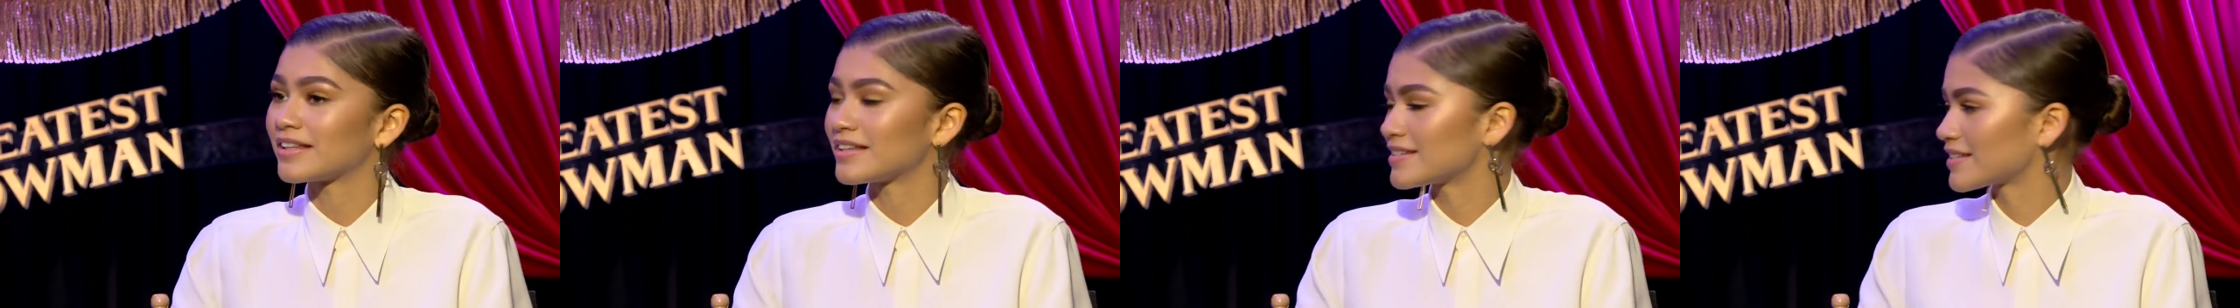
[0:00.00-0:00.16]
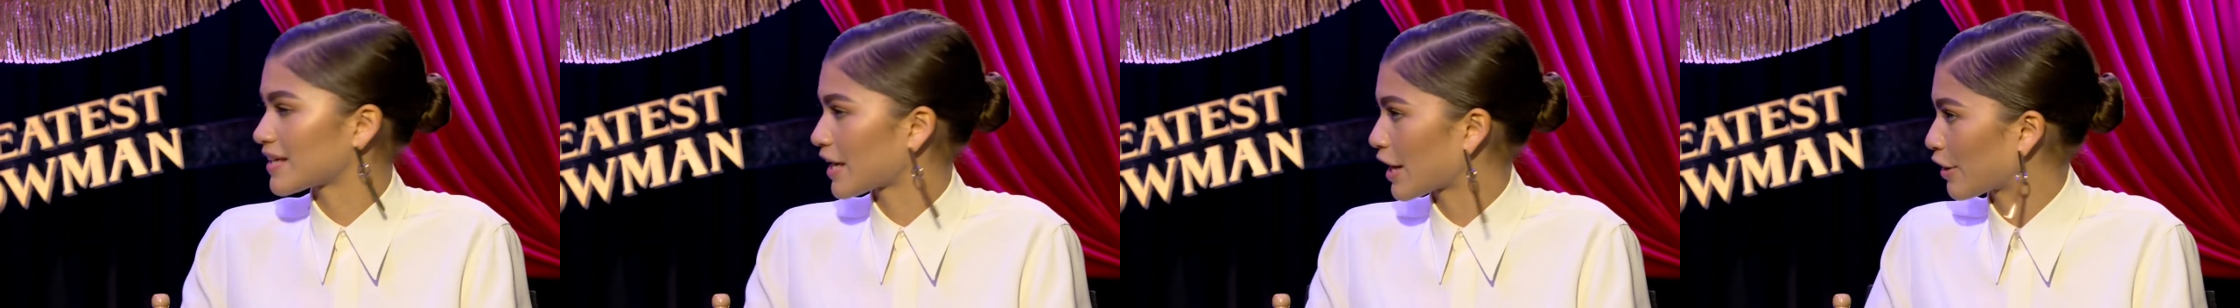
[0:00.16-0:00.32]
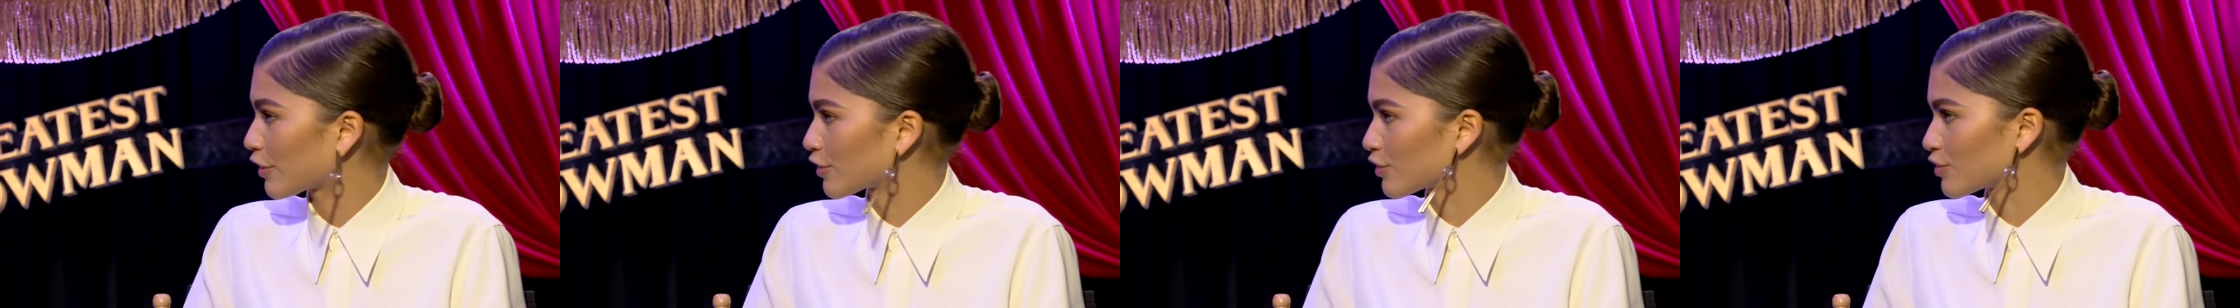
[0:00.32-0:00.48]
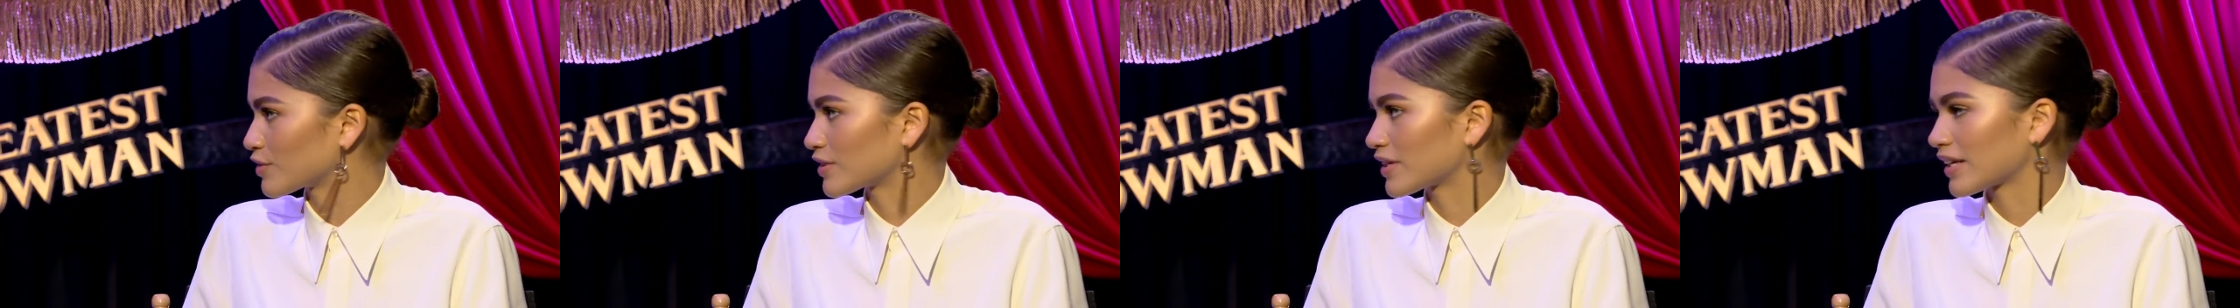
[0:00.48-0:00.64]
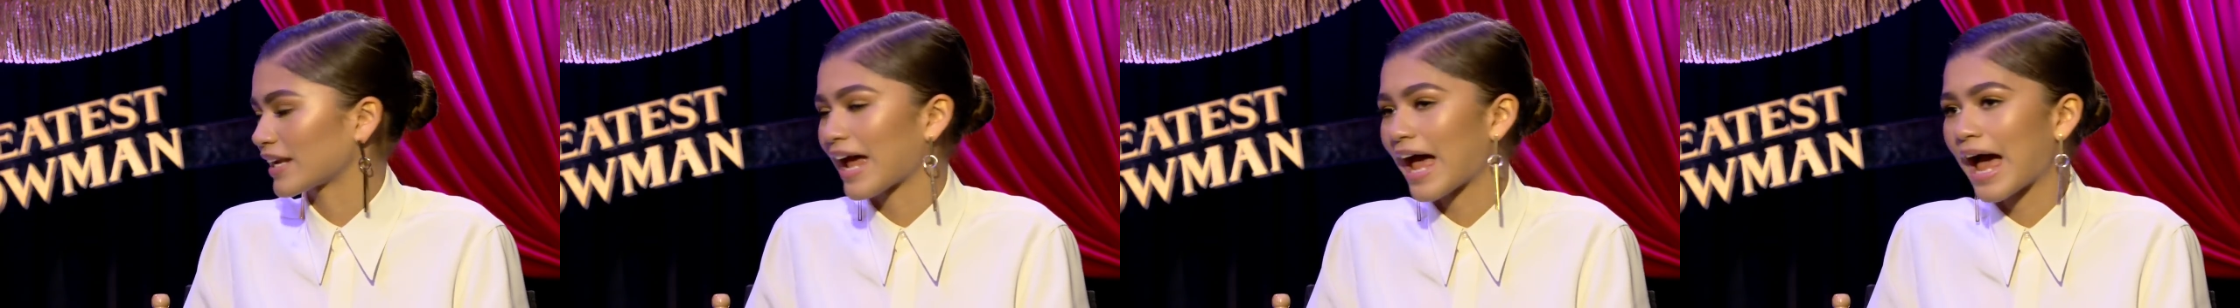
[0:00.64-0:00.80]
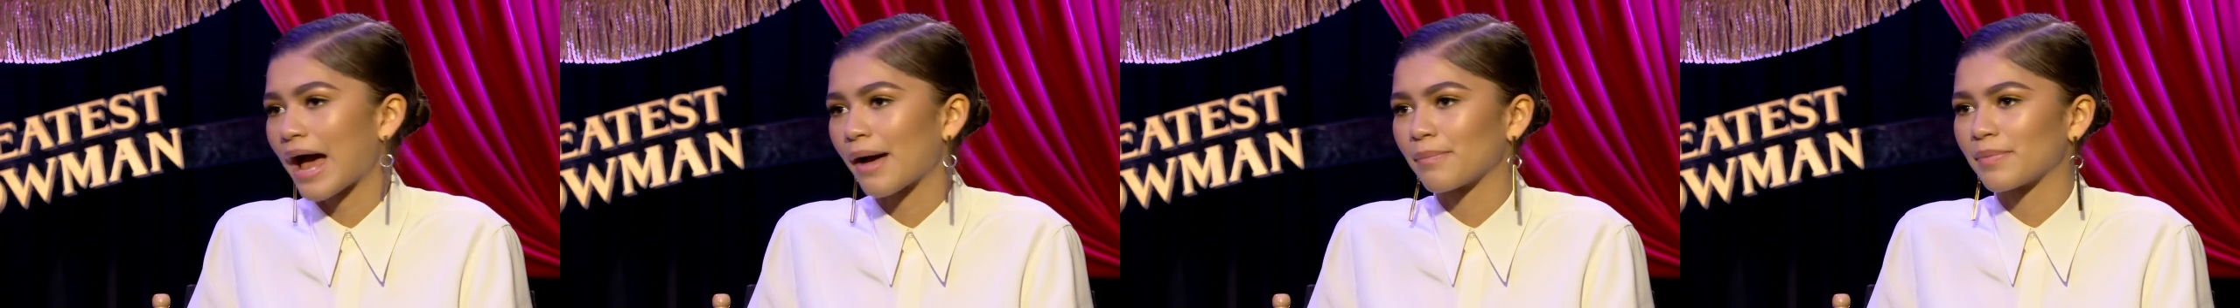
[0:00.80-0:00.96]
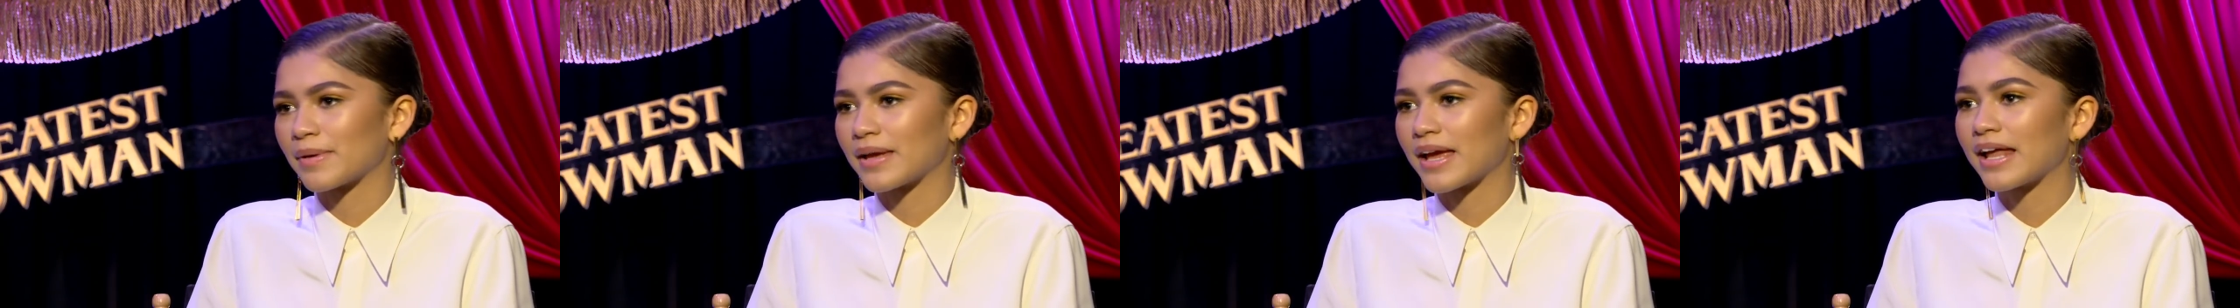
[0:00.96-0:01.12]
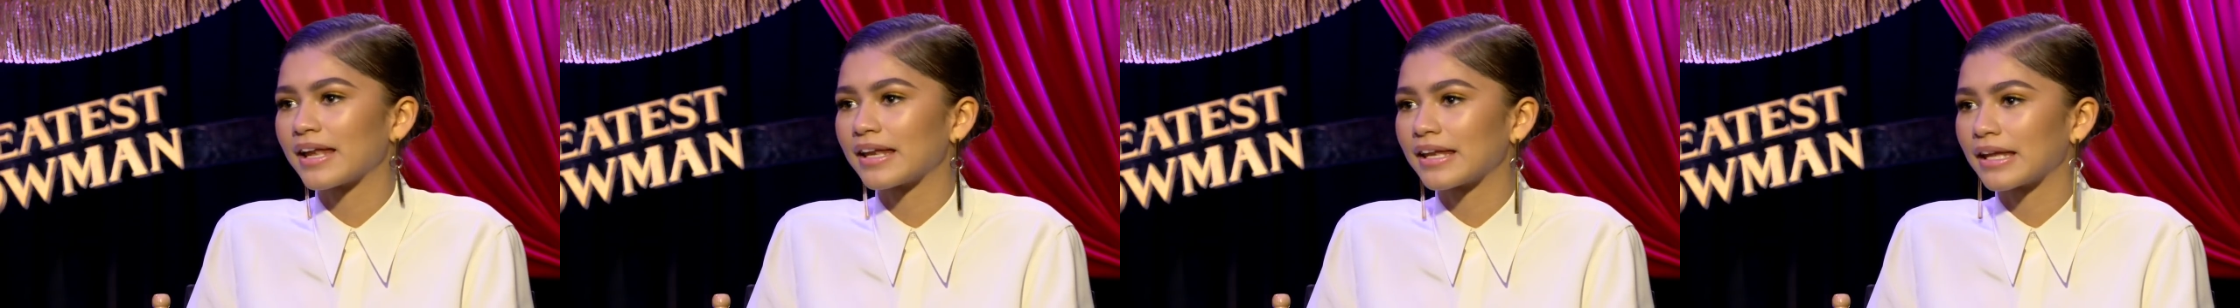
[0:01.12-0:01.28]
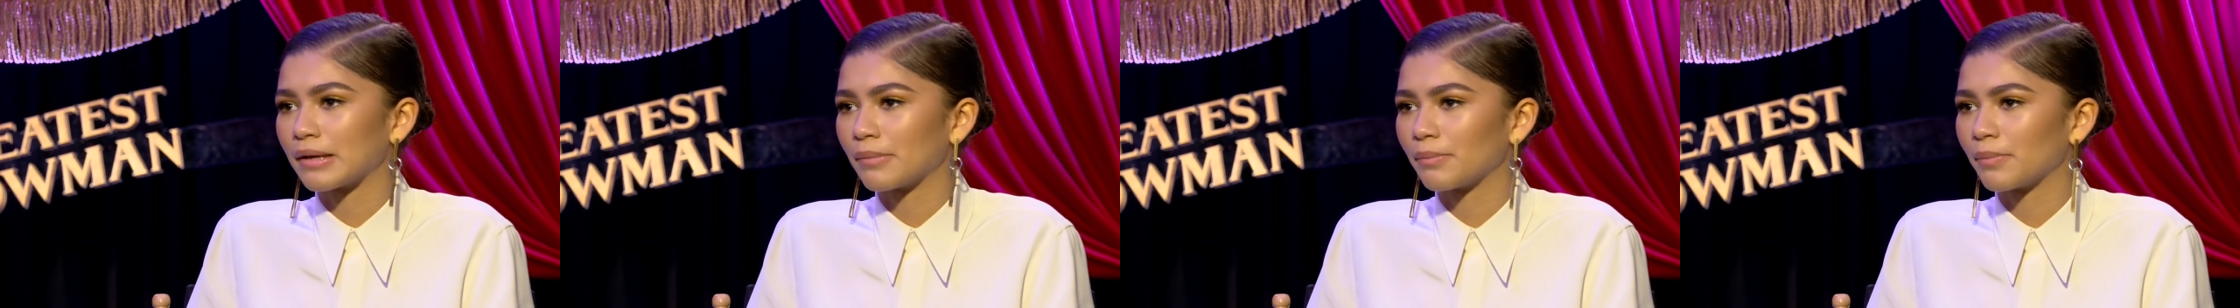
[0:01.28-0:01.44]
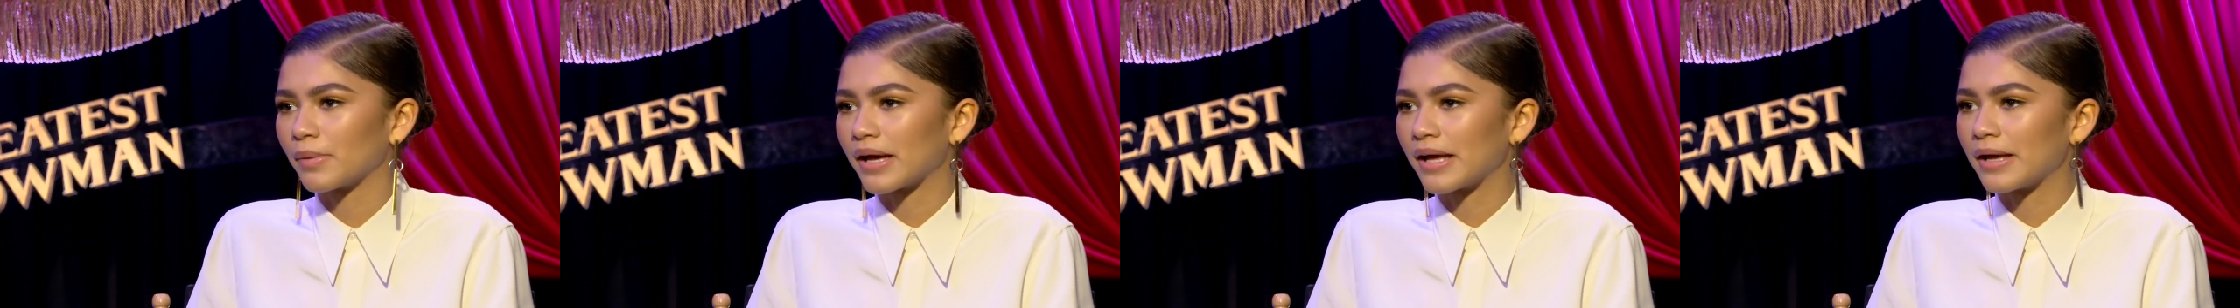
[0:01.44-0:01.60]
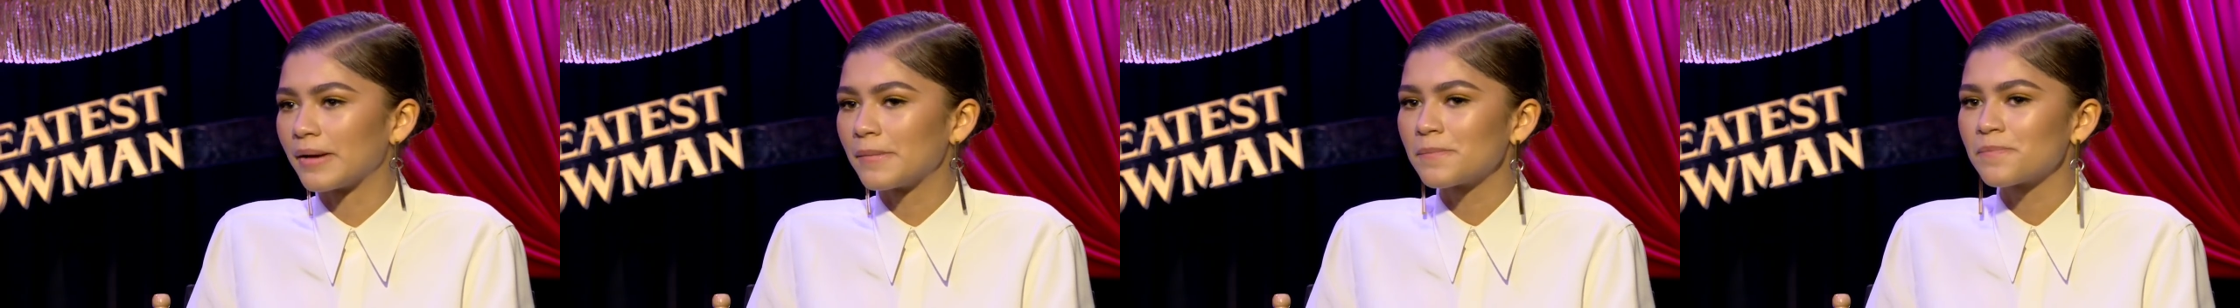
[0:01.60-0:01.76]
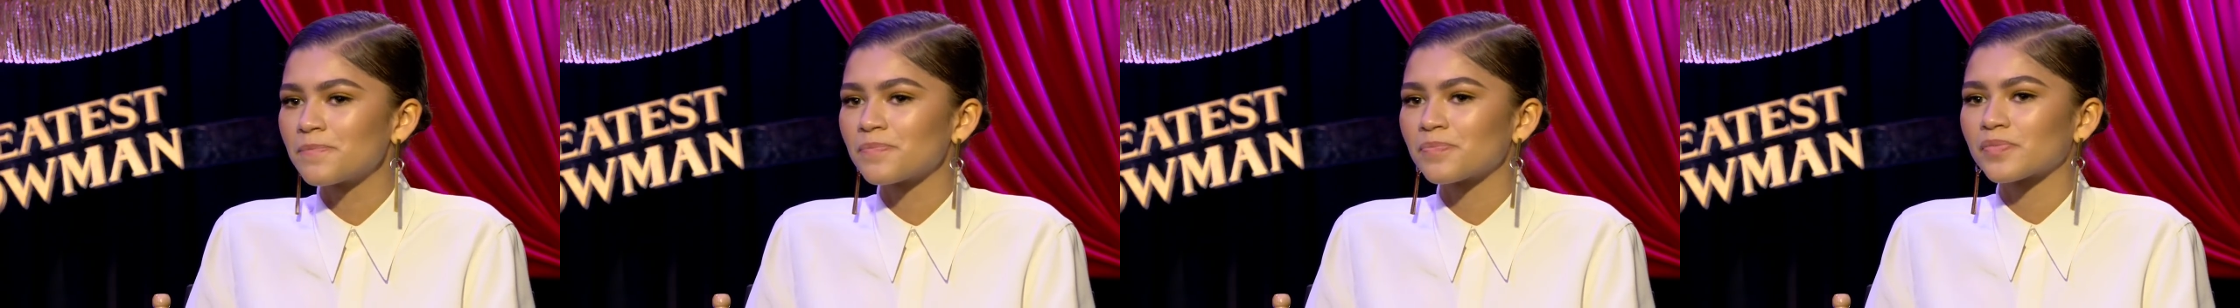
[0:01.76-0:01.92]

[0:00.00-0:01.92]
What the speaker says: these characters get a happy ending, but